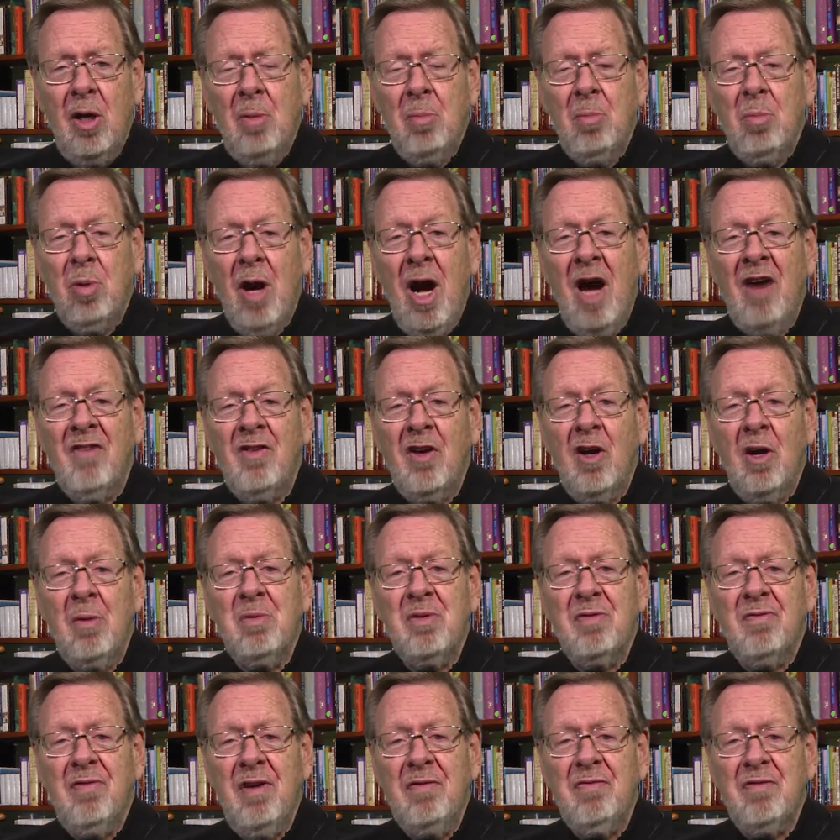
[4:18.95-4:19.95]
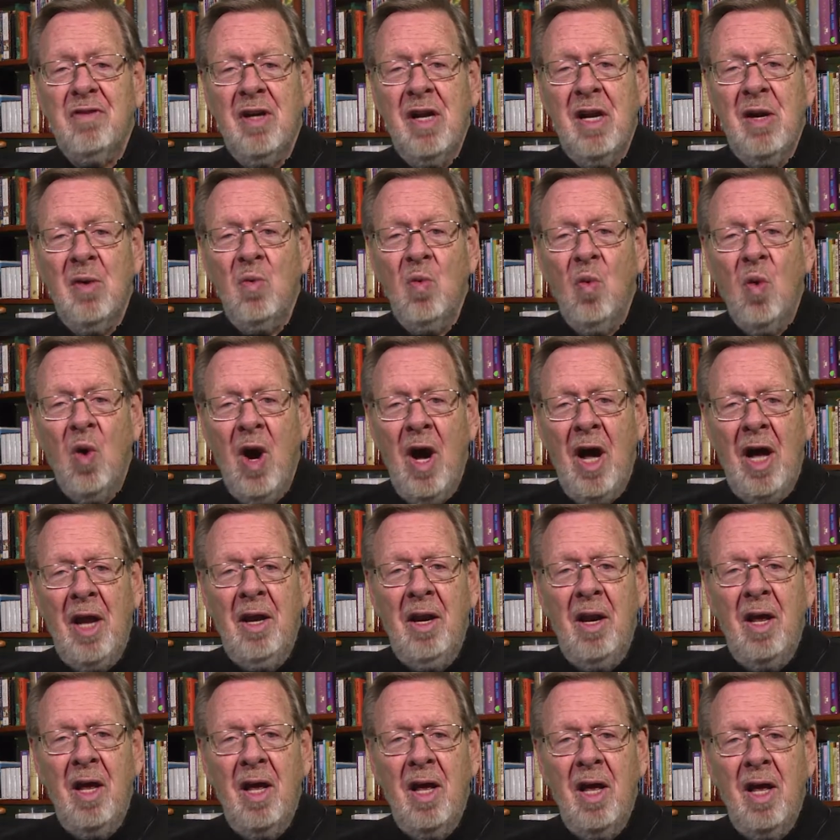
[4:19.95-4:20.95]
Proverbs
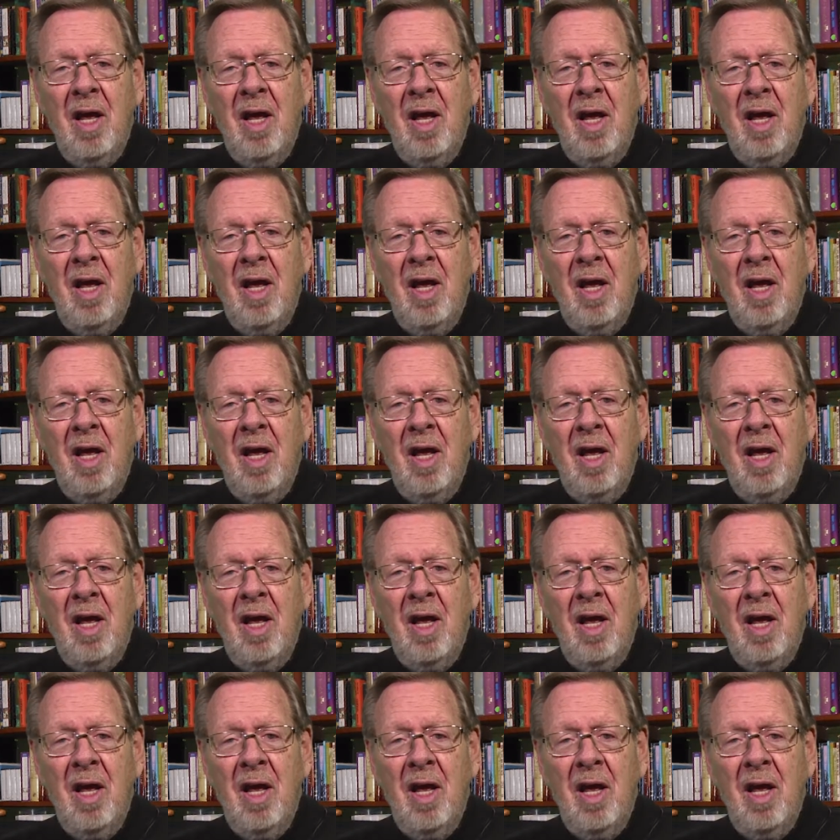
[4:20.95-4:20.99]
15:1.